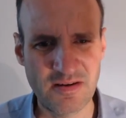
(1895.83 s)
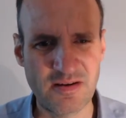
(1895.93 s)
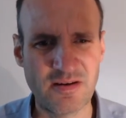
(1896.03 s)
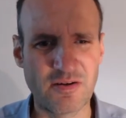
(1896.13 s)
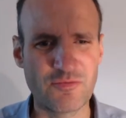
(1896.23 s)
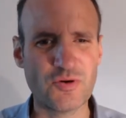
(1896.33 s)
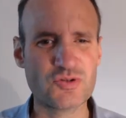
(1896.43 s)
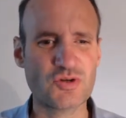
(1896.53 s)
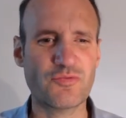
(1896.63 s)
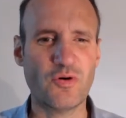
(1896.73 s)
First
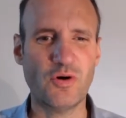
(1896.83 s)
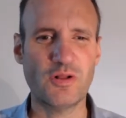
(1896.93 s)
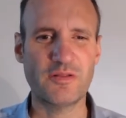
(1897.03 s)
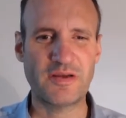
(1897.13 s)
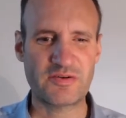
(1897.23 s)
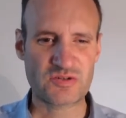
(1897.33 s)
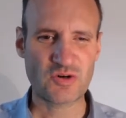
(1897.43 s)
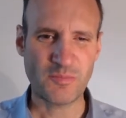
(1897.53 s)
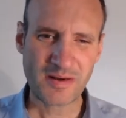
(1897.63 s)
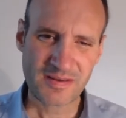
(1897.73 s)
of all, there is
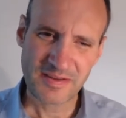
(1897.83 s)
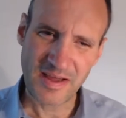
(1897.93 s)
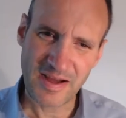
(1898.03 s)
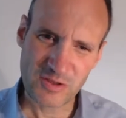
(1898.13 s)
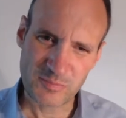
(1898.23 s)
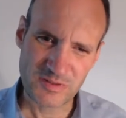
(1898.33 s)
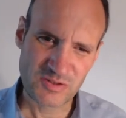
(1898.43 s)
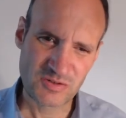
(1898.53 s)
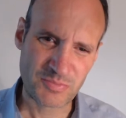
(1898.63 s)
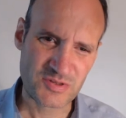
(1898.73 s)
command line argument
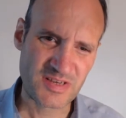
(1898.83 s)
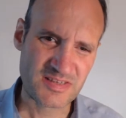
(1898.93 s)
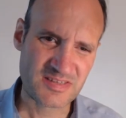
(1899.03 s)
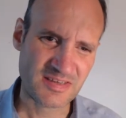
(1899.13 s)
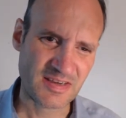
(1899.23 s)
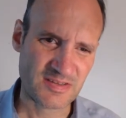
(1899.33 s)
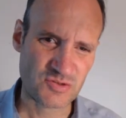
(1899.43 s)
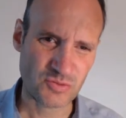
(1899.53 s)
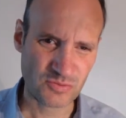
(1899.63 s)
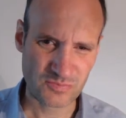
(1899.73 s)
processing, as you
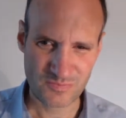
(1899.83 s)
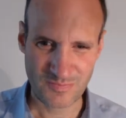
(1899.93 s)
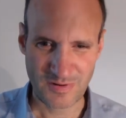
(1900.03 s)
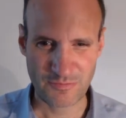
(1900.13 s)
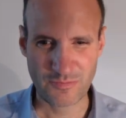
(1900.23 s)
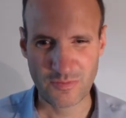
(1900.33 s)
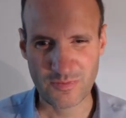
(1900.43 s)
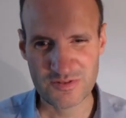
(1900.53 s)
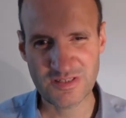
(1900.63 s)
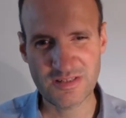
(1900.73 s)
have
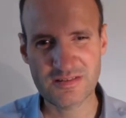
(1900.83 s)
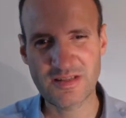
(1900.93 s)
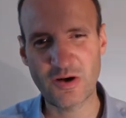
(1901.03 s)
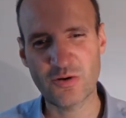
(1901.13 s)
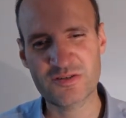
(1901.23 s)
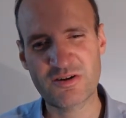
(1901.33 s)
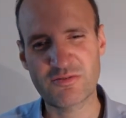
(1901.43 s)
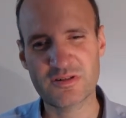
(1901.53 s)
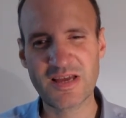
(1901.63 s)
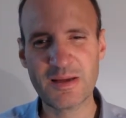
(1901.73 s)
seen it now several
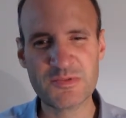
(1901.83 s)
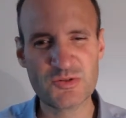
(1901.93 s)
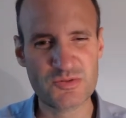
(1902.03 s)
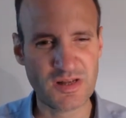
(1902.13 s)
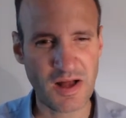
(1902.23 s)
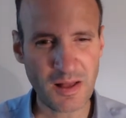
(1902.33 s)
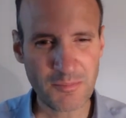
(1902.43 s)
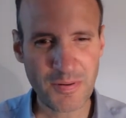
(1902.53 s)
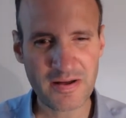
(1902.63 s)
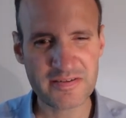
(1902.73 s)
times using
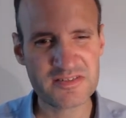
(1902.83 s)
argparse.